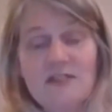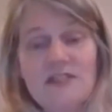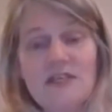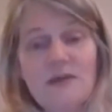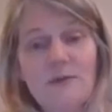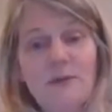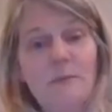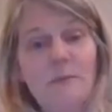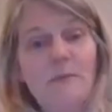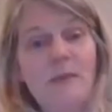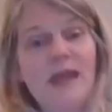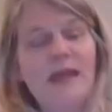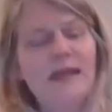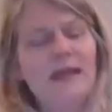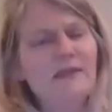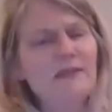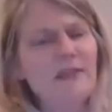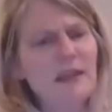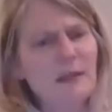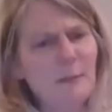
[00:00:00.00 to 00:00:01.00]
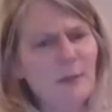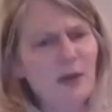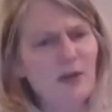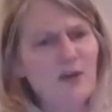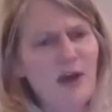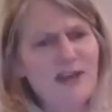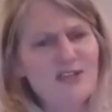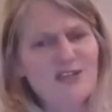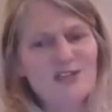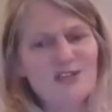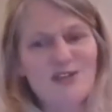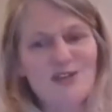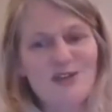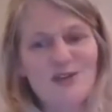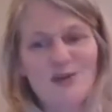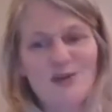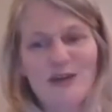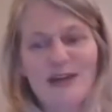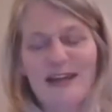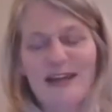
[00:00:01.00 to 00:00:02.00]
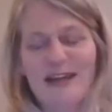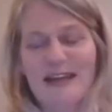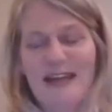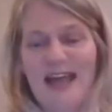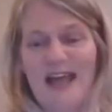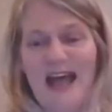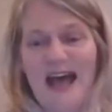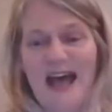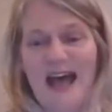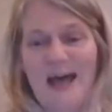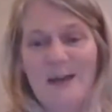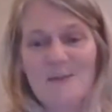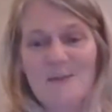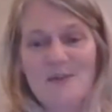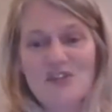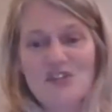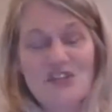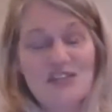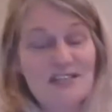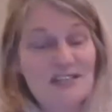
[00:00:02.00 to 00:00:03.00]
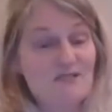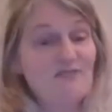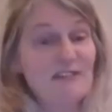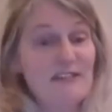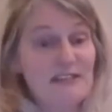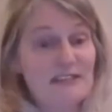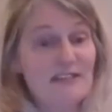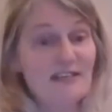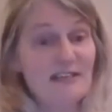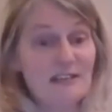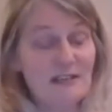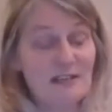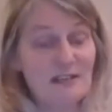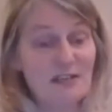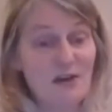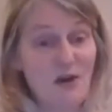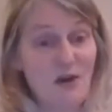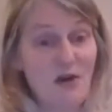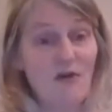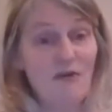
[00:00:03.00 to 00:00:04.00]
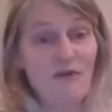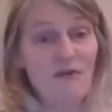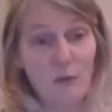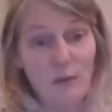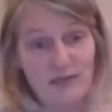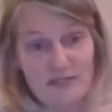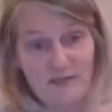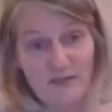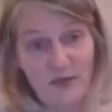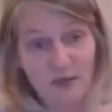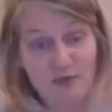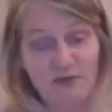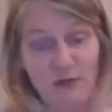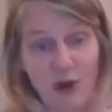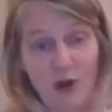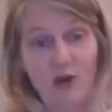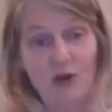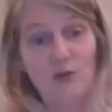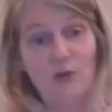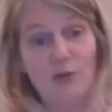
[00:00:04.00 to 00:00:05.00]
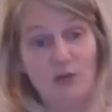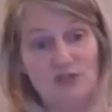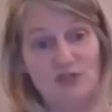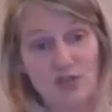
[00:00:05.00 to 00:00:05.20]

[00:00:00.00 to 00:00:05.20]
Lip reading: Deborah Manning, the immigration lawyer, she's a resident of Westview Road, which